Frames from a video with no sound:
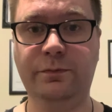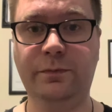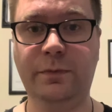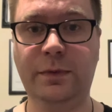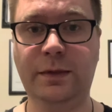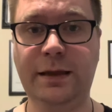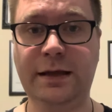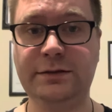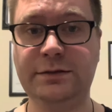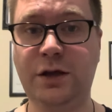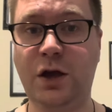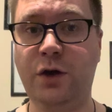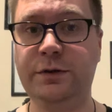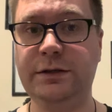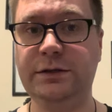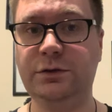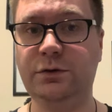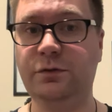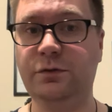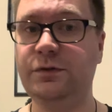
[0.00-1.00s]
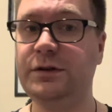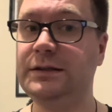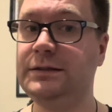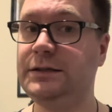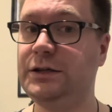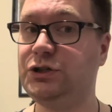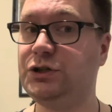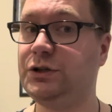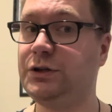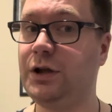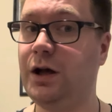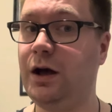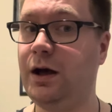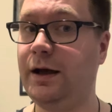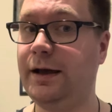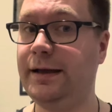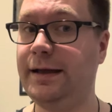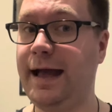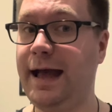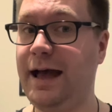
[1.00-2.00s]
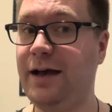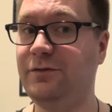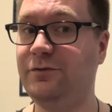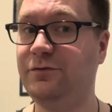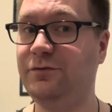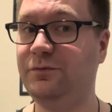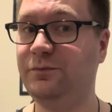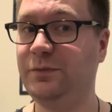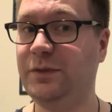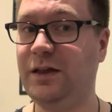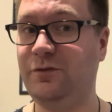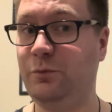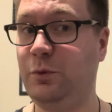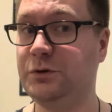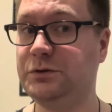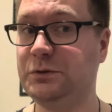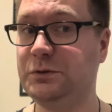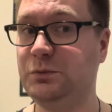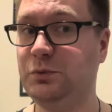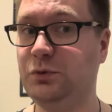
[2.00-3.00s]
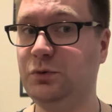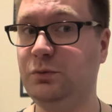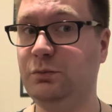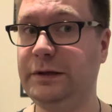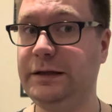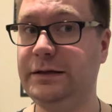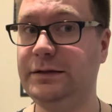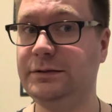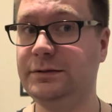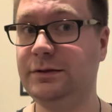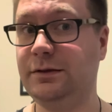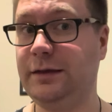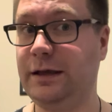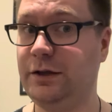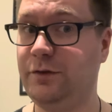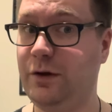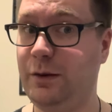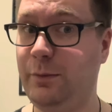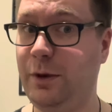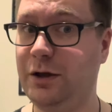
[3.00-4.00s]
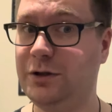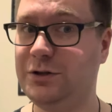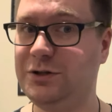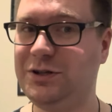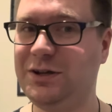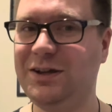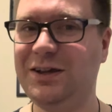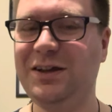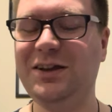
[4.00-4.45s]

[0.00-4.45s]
That's the only sort of condition I have, if possible, please. Thank you very much.